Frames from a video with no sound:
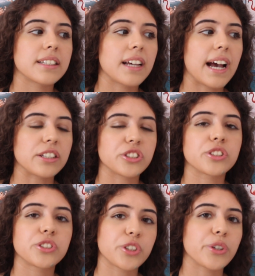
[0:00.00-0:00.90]
has
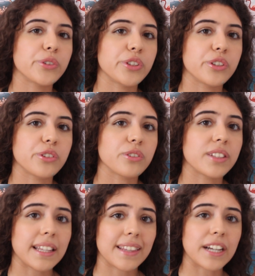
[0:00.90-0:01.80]
just shown you
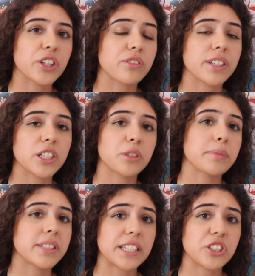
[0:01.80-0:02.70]
that that career could
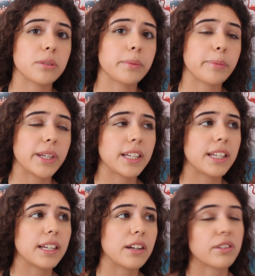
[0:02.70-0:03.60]
potentially
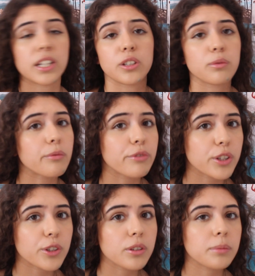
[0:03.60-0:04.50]
be a really good one for
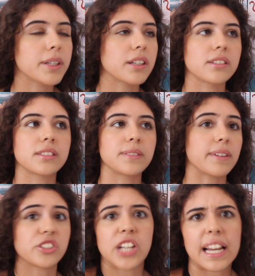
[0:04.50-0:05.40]
you because it's
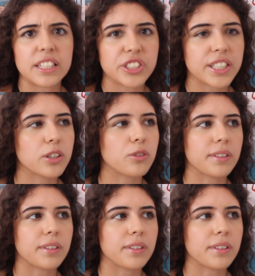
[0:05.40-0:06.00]
very challenging or